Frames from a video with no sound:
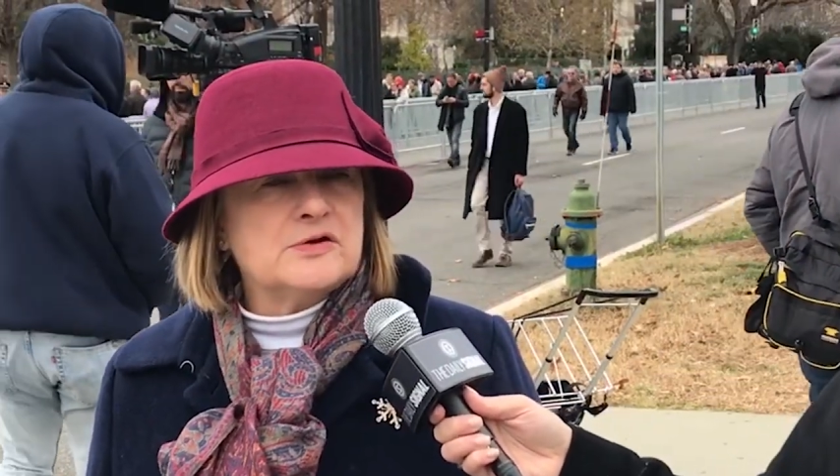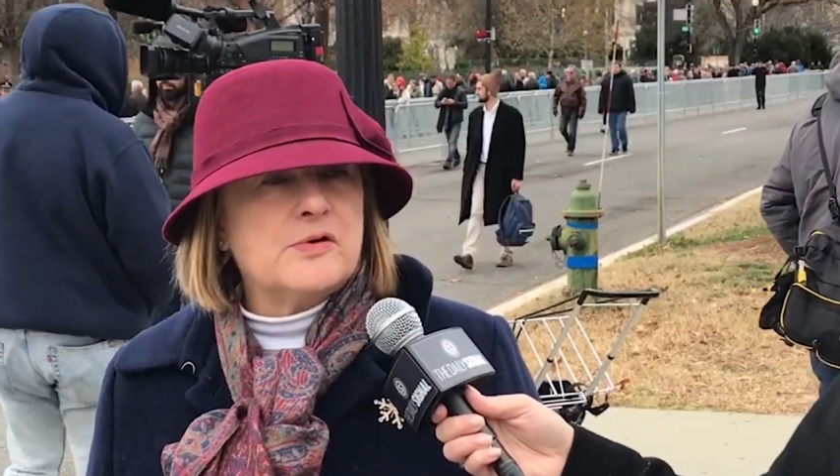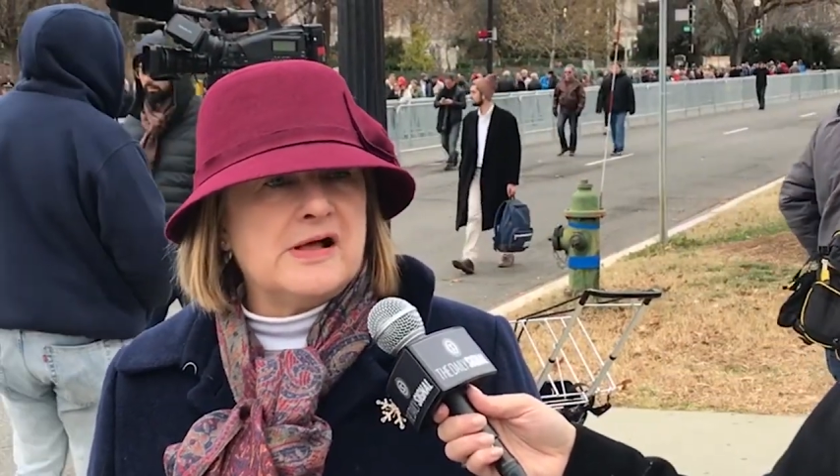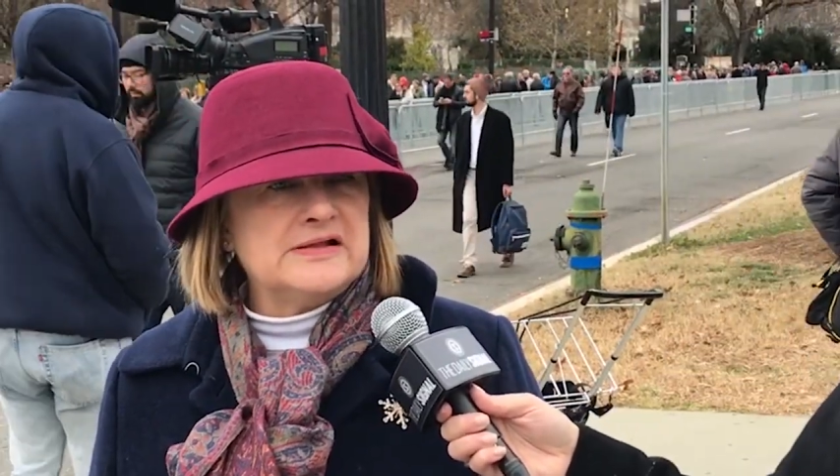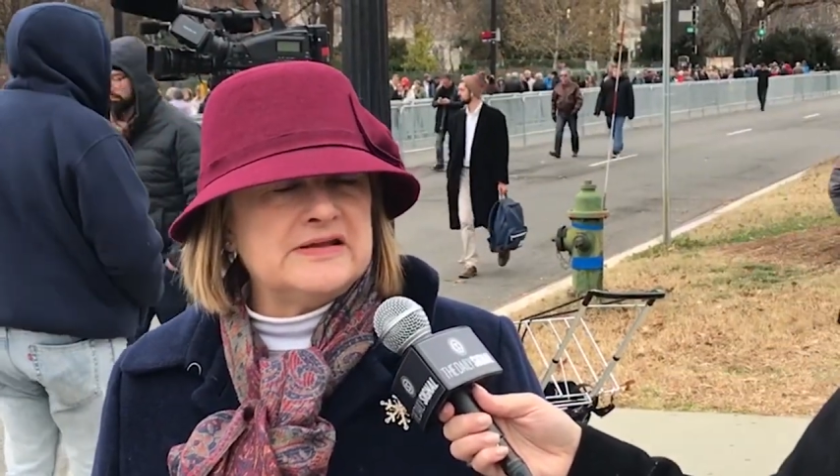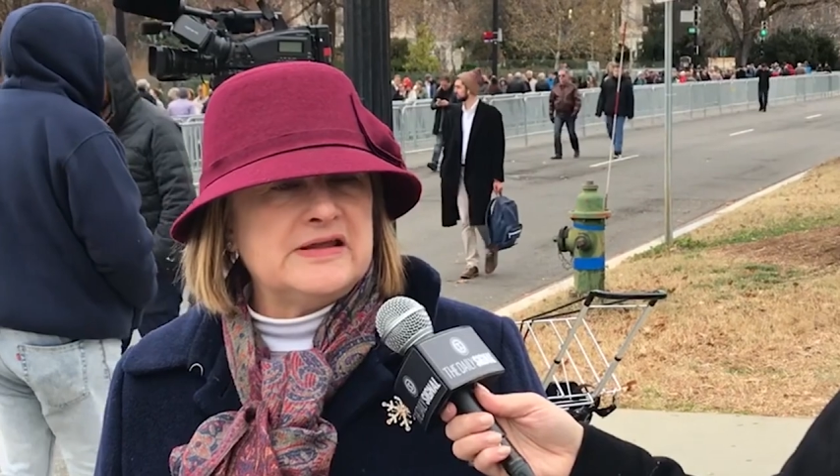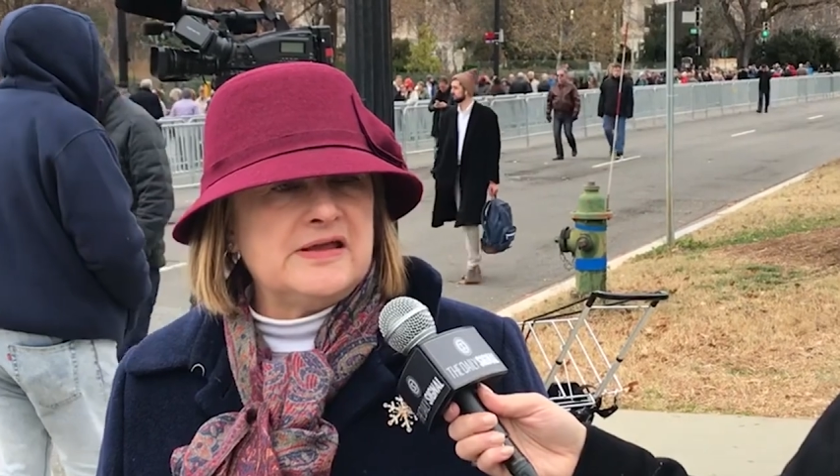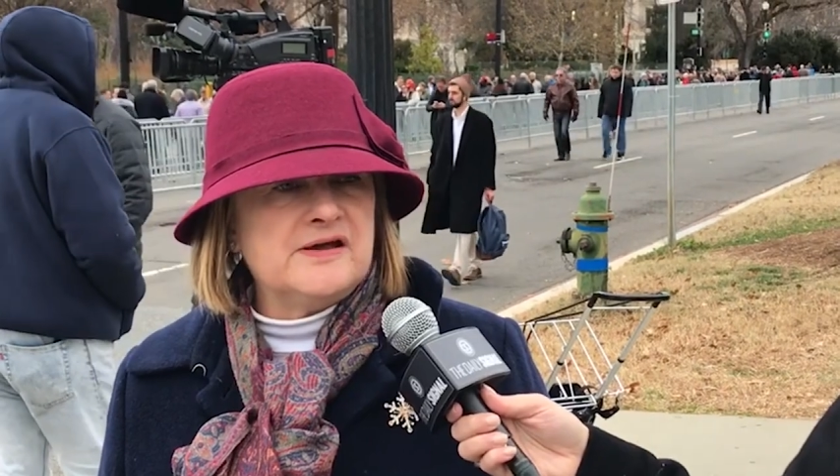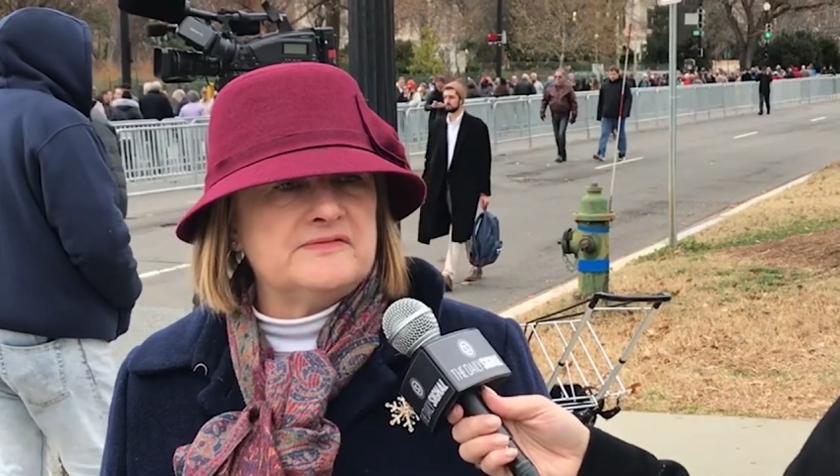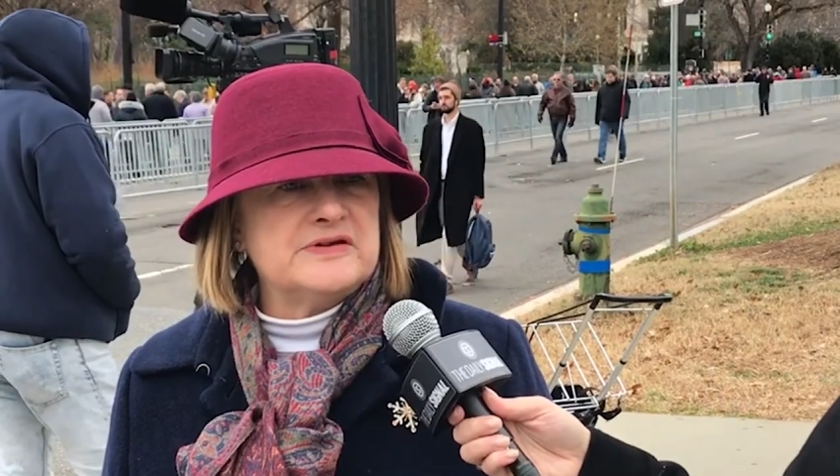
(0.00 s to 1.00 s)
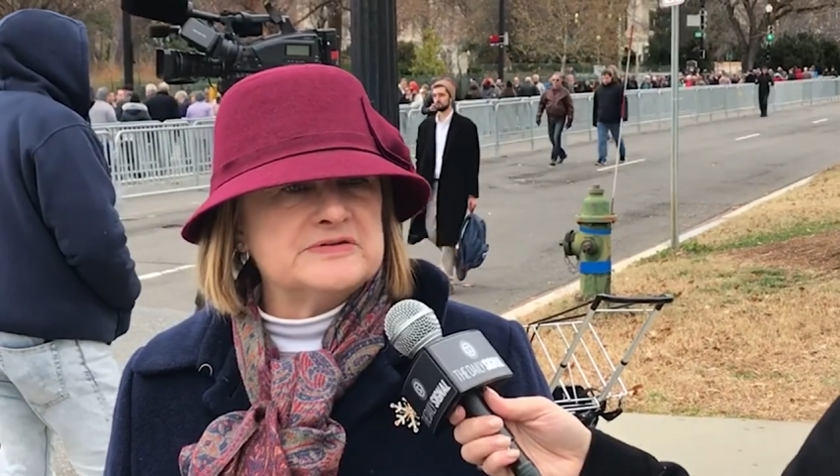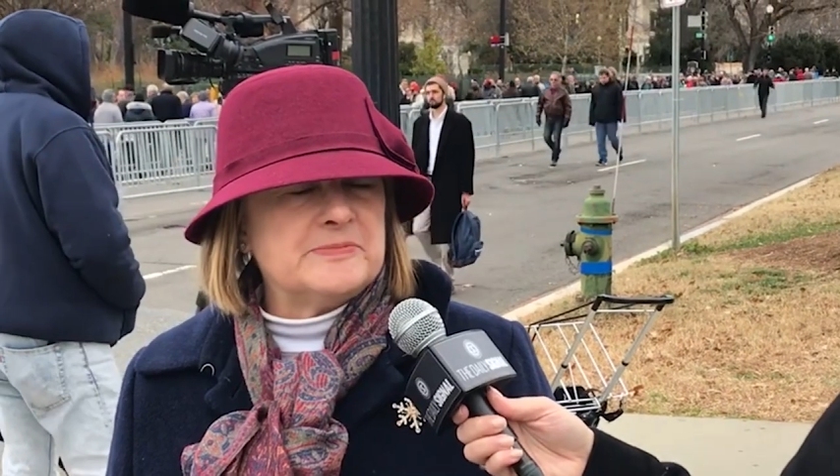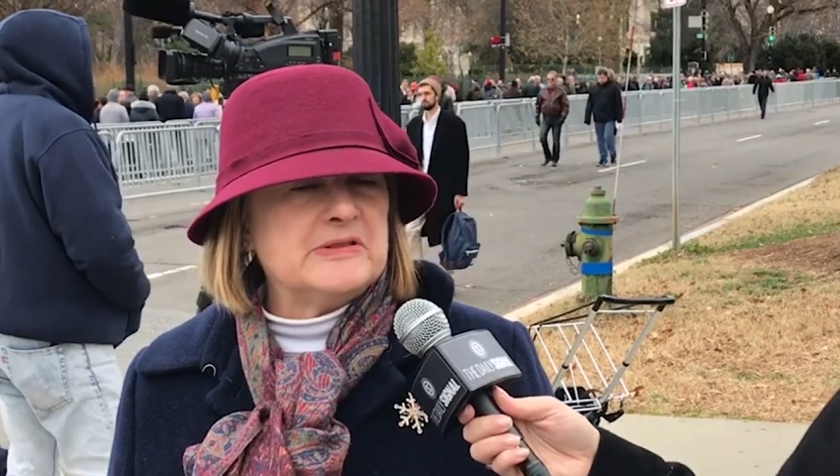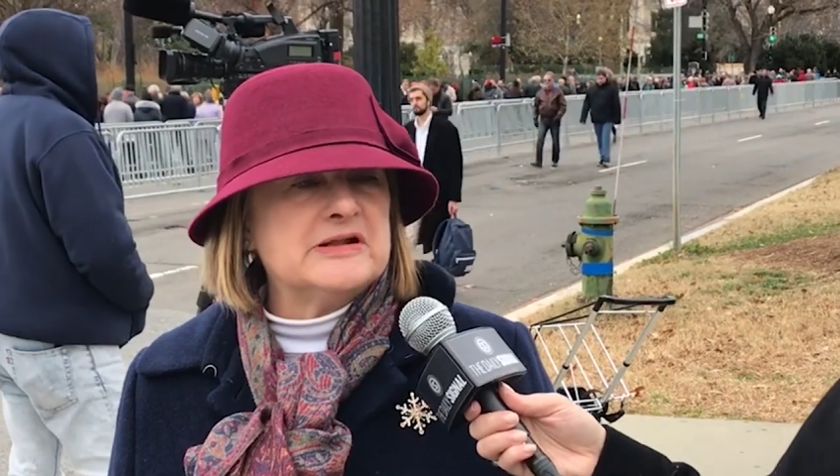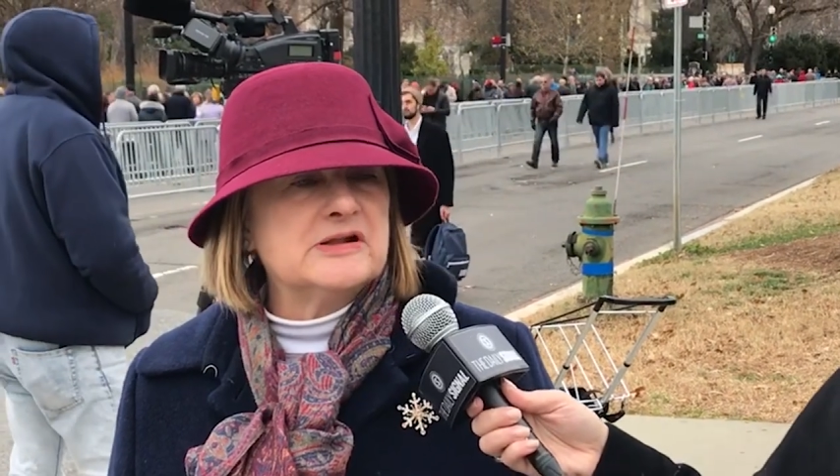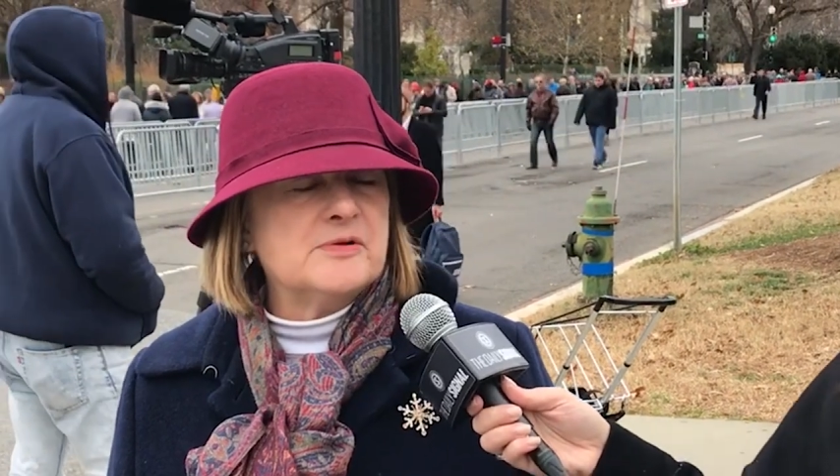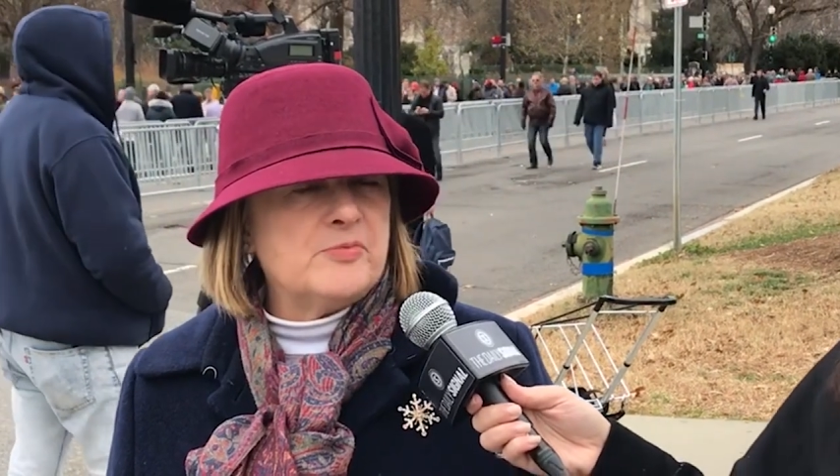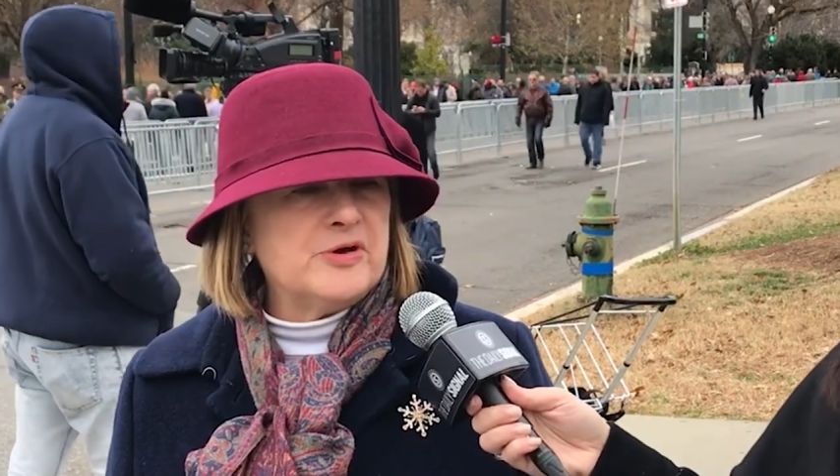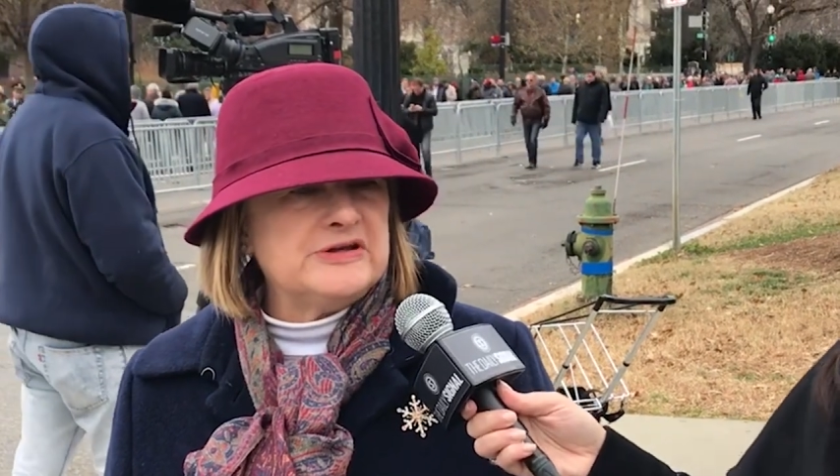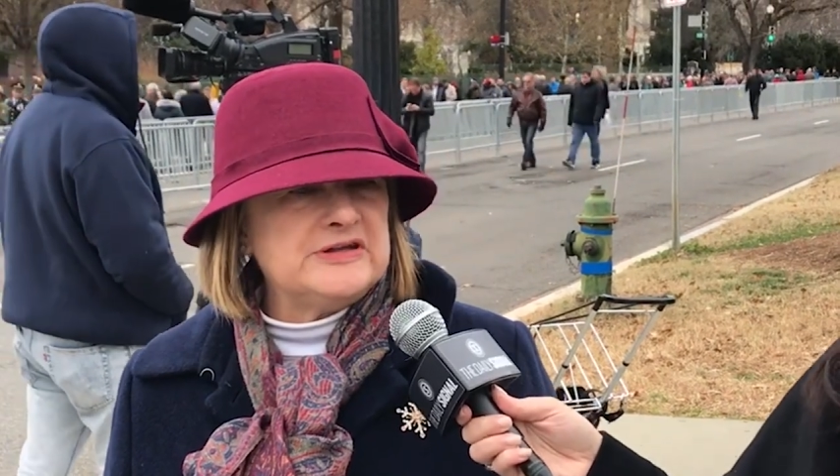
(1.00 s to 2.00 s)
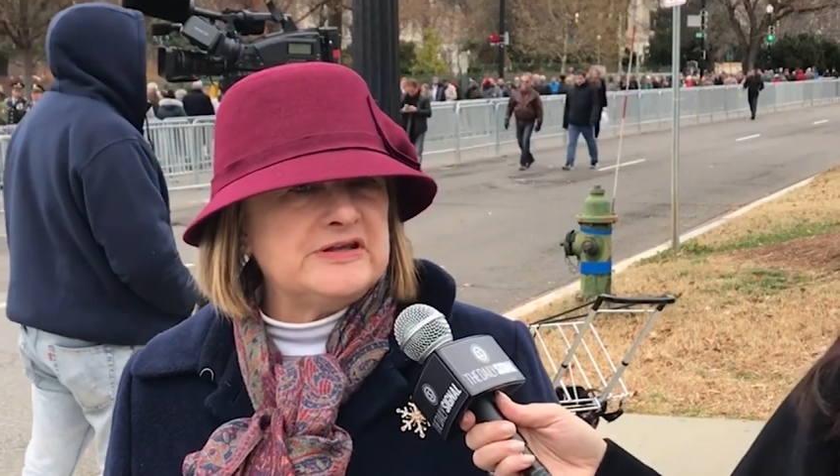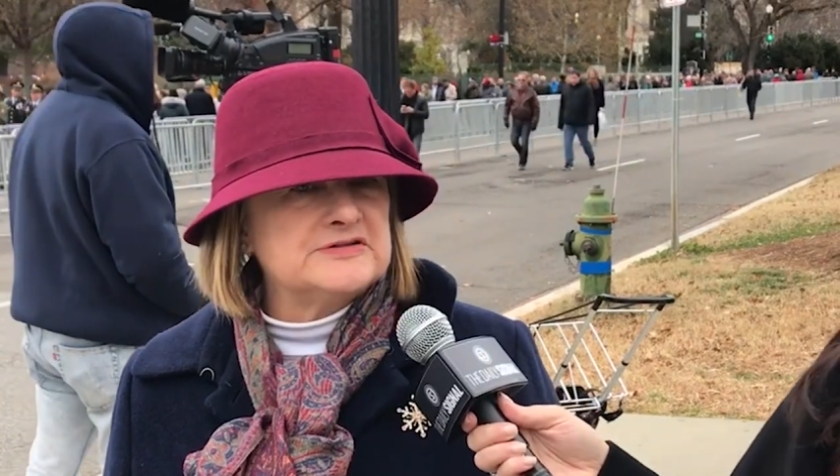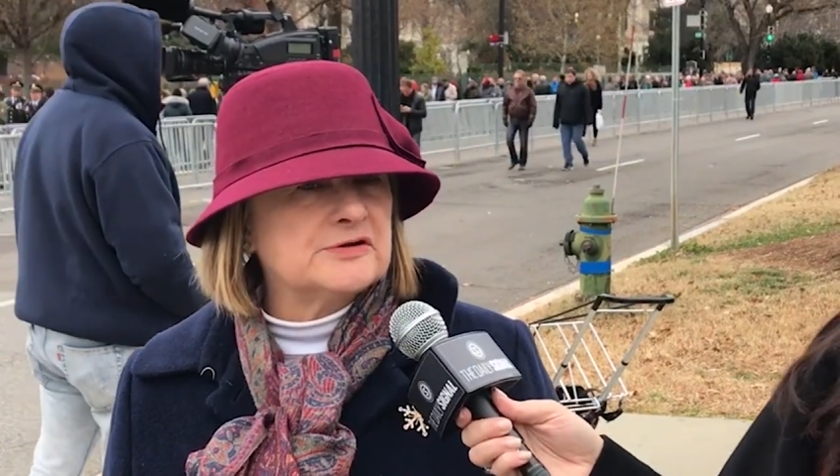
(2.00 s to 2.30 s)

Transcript: the quality of his political appointees